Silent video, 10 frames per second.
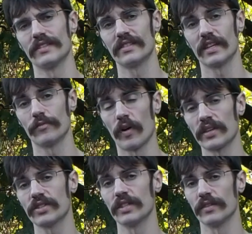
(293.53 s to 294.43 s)
instead of
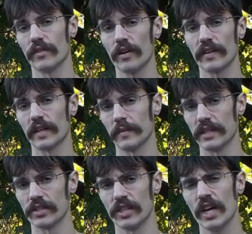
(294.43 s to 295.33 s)
watching the evolve
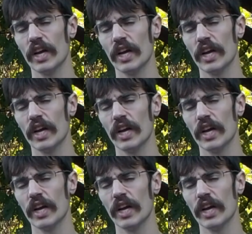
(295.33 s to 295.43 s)
animation,